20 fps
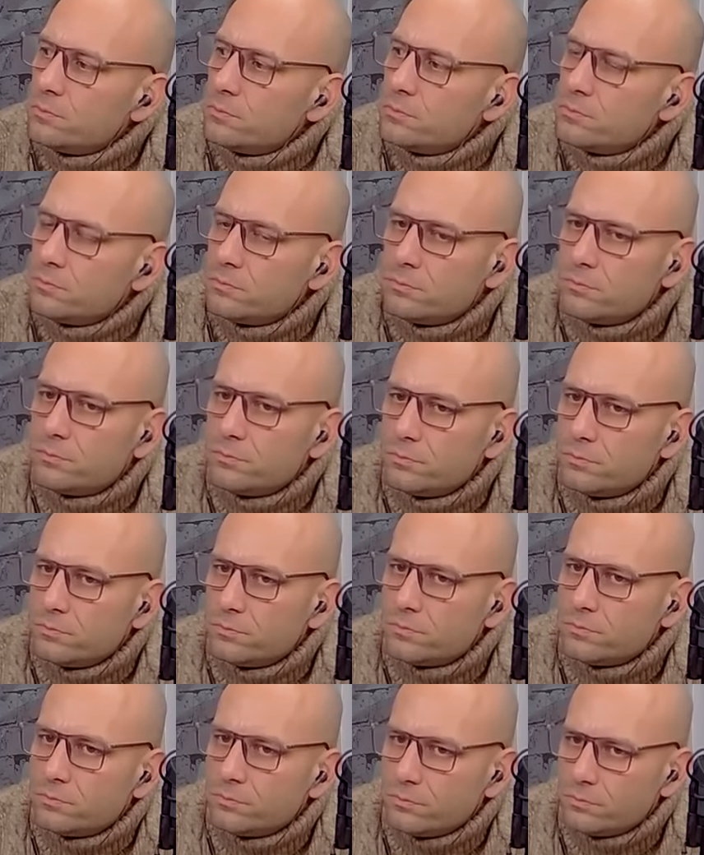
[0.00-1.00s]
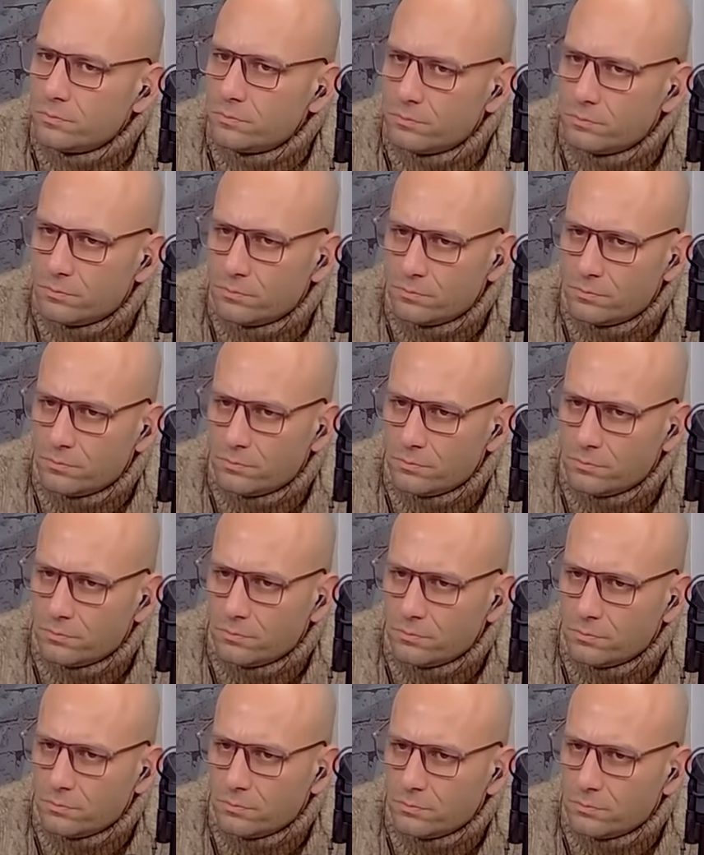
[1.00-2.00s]

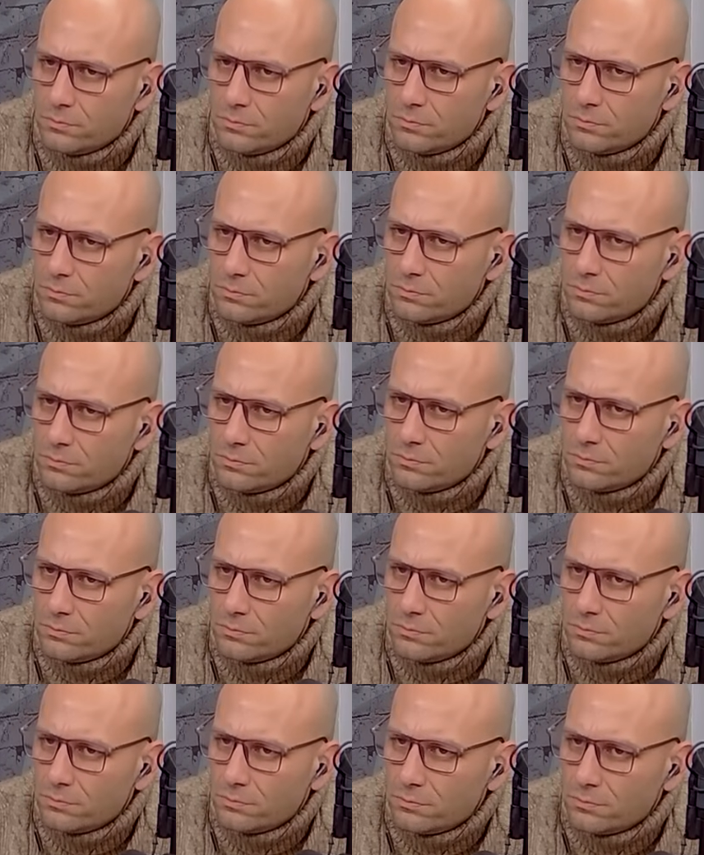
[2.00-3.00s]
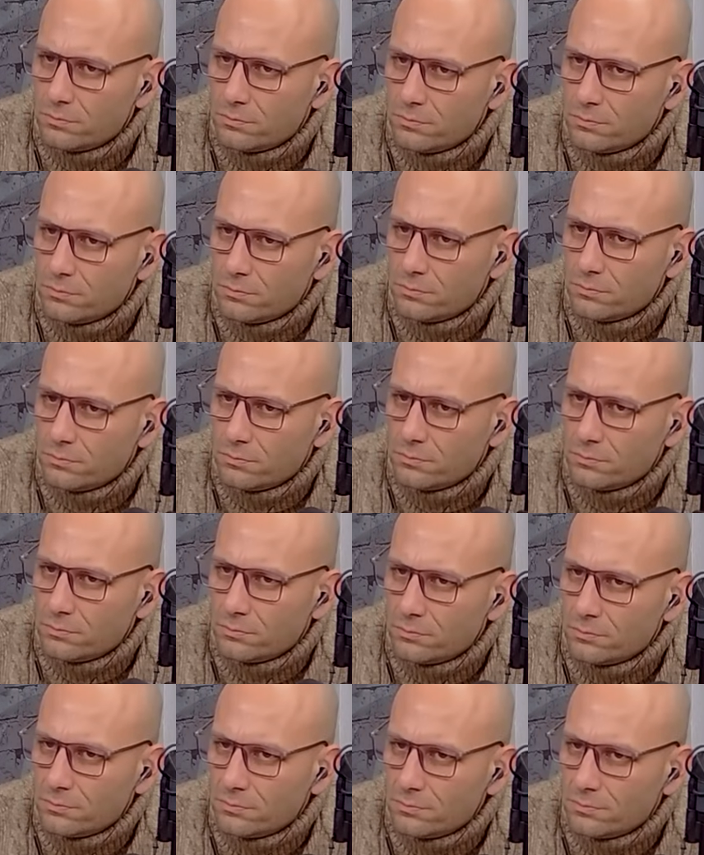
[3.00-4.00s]

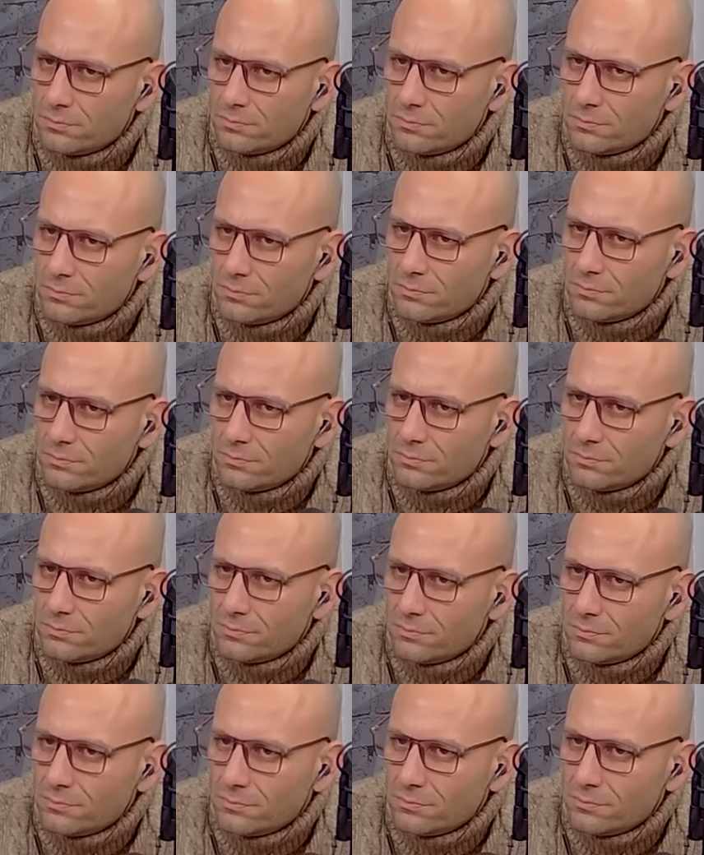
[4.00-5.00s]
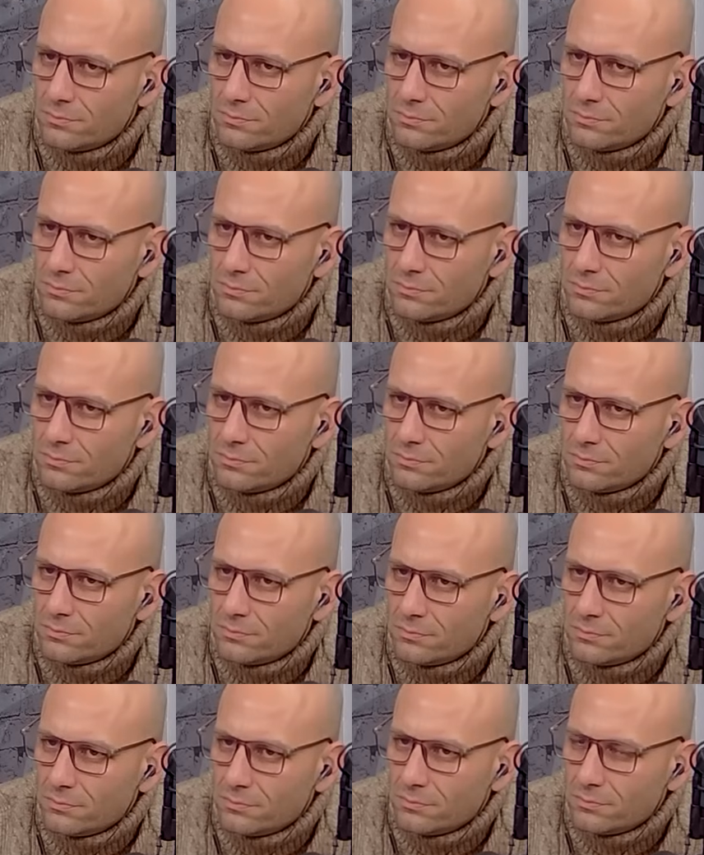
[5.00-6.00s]

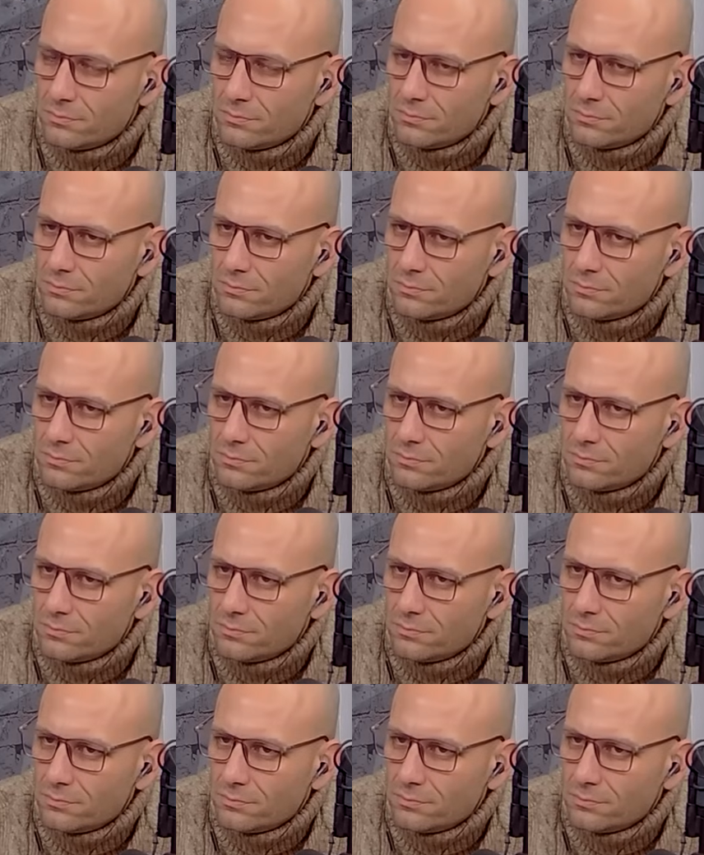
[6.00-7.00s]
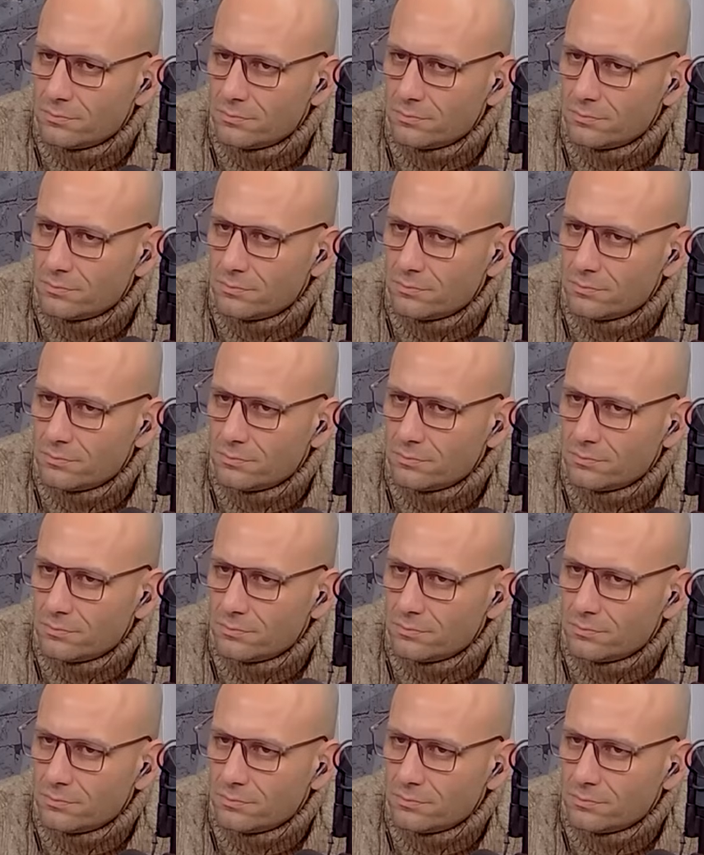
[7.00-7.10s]
(silent)